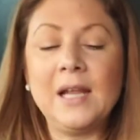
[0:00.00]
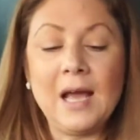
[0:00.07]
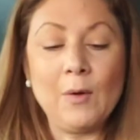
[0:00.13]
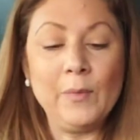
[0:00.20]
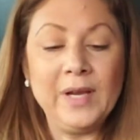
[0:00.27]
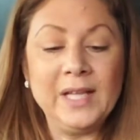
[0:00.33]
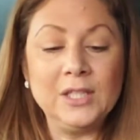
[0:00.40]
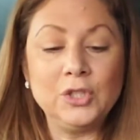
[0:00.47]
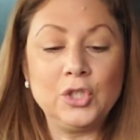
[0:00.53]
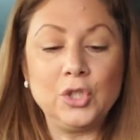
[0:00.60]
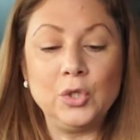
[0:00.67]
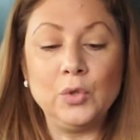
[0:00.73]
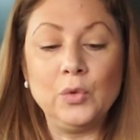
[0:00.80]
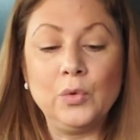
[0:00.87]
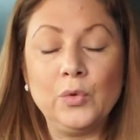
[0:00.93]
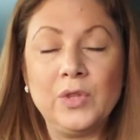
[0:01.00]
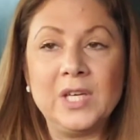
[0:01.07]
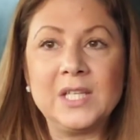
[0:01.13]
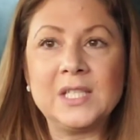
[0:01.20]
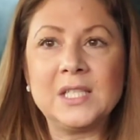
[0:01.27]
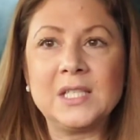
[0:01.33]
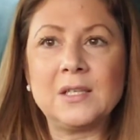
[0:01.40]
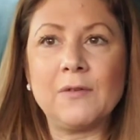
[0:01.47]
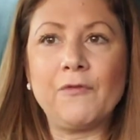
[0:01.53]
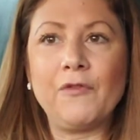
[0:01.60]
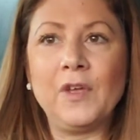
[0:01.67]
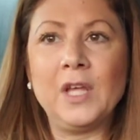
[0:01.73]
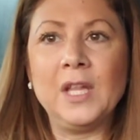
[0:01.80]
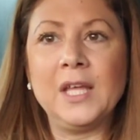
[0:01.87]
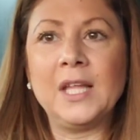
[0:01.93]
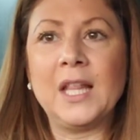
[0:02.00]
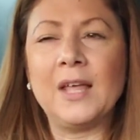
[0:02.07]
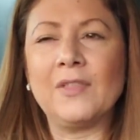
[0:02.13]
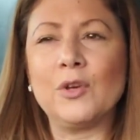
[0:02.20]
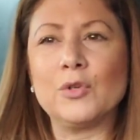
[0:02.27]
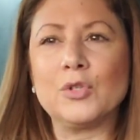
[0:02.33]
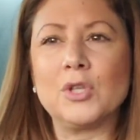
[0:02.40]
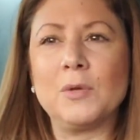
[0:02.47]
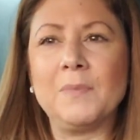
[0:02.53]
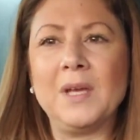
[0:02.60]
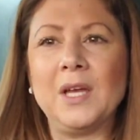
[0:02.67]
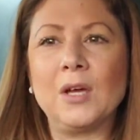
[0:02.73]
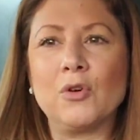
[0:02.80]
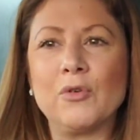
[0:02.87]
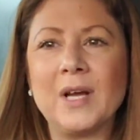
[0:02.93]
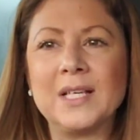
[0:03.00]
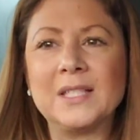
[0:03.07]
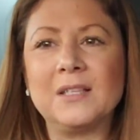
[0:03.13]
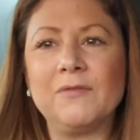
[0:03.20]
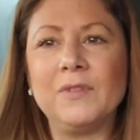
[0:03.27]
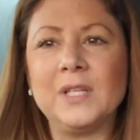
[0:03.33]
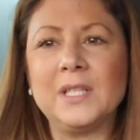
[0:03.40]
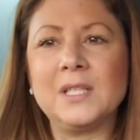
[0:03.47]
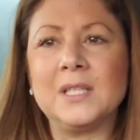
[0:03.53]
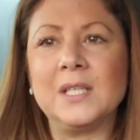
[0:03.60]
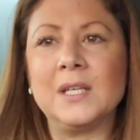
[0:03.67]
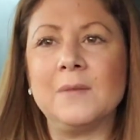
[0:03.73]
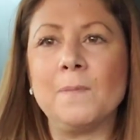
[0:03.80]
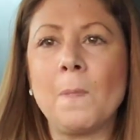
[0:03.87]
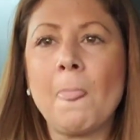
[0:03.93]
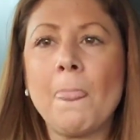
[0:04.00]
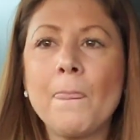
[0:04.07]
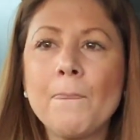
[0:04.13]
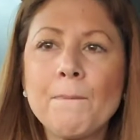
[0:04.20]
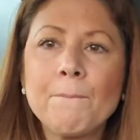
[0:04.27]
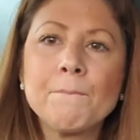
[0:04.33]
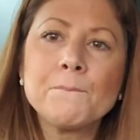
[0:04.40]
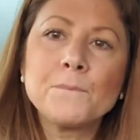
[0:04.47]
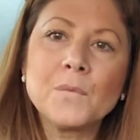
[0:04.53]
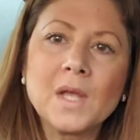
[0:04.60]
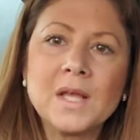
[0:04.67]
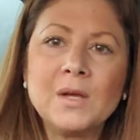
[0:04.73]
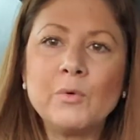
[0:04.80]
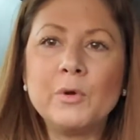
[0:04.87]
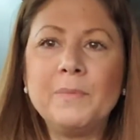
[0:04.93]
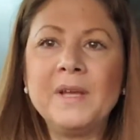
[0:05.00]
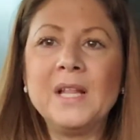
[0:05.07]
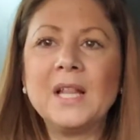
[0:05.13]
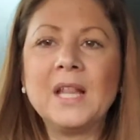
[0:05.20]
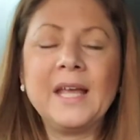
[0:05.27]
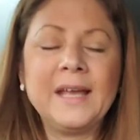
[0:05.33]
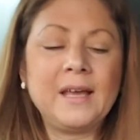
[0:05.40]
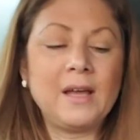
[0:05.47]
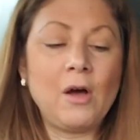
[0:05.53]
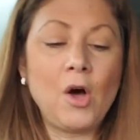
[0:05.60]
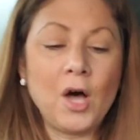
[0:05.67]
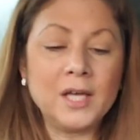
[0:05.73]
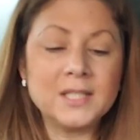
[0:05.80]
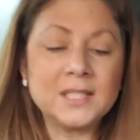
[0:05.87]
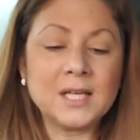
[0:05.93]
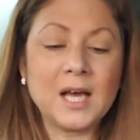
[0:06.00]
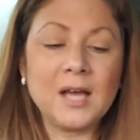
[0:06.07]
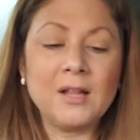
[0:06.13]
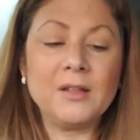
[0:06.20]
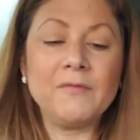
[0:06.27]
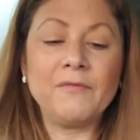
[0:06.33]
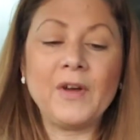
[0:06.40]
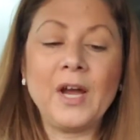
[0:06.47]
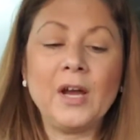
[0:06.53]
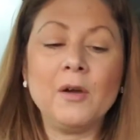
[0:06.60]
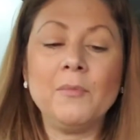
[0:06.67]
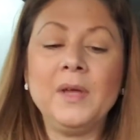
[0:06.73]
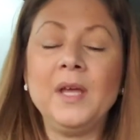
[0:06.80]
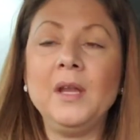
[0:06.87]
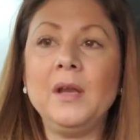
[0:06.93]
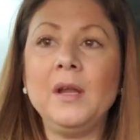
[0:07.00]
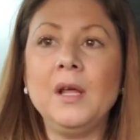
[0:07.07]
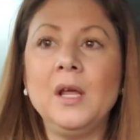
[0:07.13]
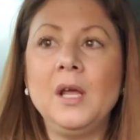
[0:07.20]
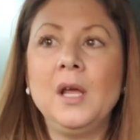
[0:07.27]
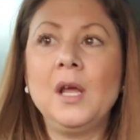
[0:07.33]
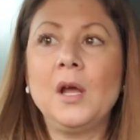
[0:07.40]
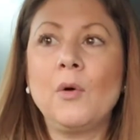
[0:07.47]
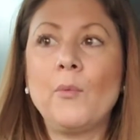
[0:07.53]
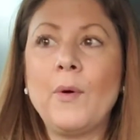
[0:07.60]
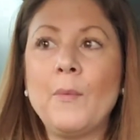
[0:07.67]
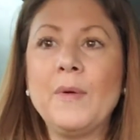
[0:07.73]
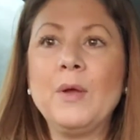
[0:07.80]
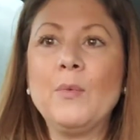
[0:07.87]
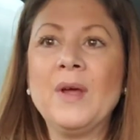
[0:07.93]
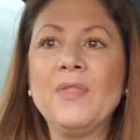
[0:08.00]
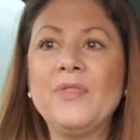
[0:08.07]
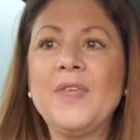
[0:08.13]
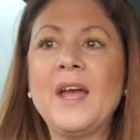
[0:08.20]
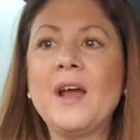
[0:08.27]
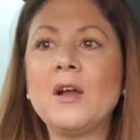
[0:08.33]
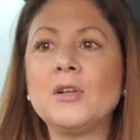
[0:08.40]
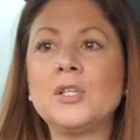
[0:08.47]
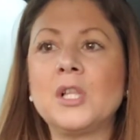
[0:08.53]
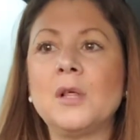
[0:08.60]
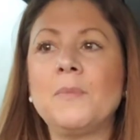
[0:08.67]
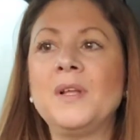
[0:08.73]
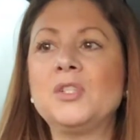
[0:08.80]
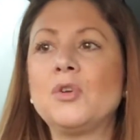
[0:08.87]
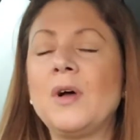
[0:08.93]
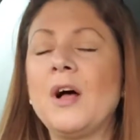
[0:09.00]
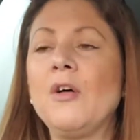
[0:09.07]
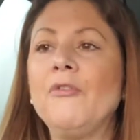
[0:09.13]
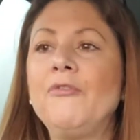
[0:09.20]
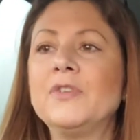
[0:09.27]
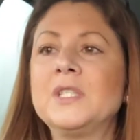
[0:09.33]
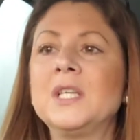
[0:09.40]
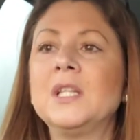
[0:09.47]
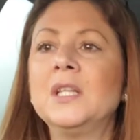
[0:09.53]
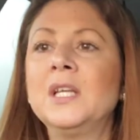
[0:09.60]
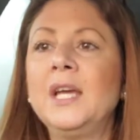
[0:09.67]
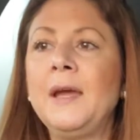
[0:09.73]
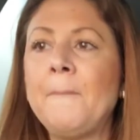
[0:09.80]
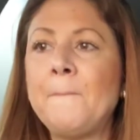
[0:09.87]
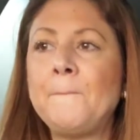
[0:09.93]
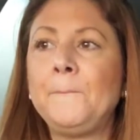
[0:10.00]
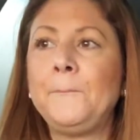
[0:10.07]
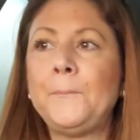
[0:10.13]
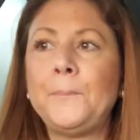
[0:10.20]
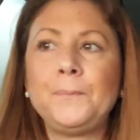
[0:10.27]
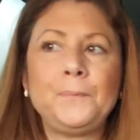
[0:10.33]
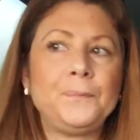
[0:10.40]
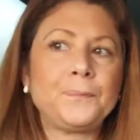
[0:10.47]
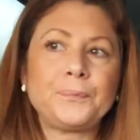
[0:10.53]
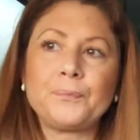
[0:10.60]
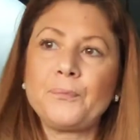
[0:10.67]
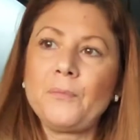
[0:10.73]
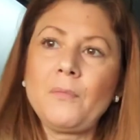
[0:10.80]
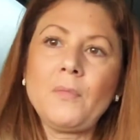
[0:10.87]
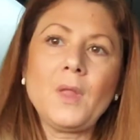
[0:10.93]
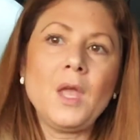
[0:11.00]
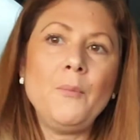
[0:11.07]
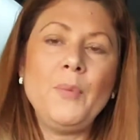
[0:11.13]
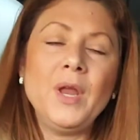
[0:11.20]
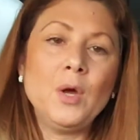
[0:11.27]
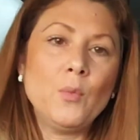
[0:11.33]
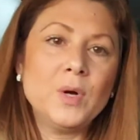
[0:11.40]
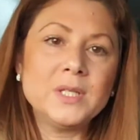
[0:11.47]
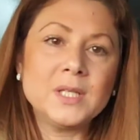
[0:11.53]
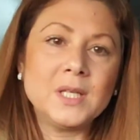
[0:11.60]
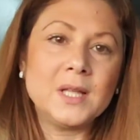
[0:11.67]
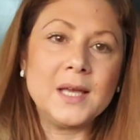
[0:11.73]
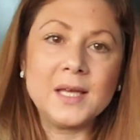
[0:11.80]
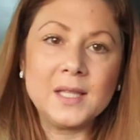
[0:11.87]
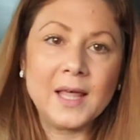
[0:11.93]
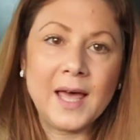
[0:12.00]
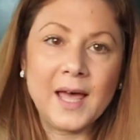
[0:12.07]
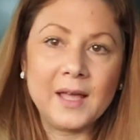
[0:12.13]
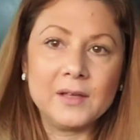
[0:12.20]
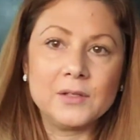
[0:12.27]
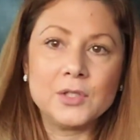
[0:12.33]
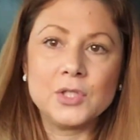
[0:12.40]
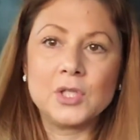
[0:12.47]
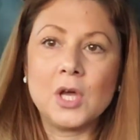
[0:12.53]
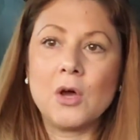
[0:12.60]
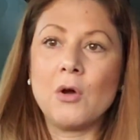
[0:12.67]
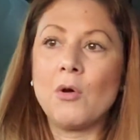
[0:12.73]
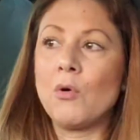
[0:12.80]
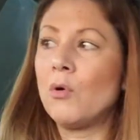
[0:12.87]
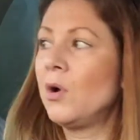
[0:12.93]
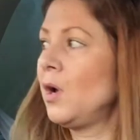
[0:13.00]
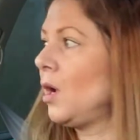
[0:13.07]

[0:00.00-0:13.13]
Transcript: went into this feeling like there was going to be aggressiveness and it would be like a hostile environment when we went there to the mental health facility, but it wasn't like that. So,